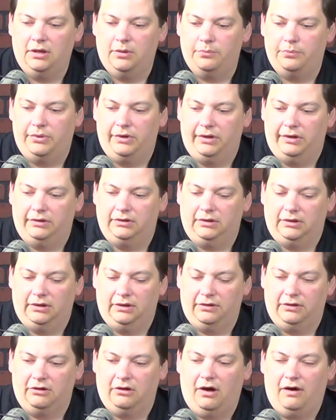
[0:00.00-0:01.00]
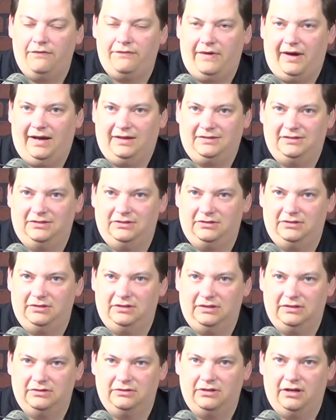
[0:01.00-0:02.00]
but the off-axis
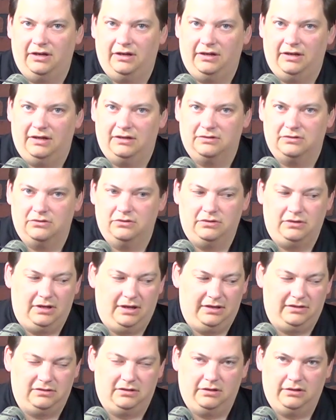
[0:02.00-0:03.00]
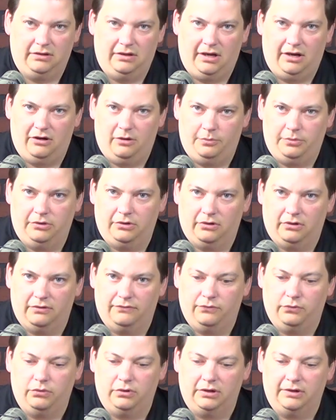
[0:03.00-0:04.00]
is not as good as the Heil
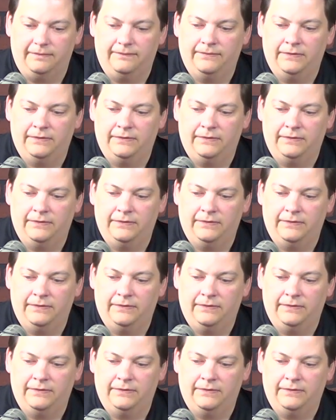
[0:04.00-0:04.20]
PR40.